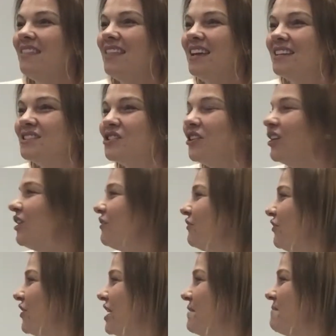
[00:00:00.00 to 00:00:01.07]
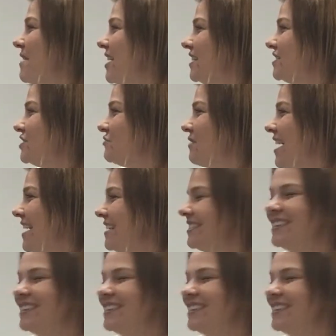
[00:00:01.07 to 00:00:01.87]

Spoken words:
These are free months, right?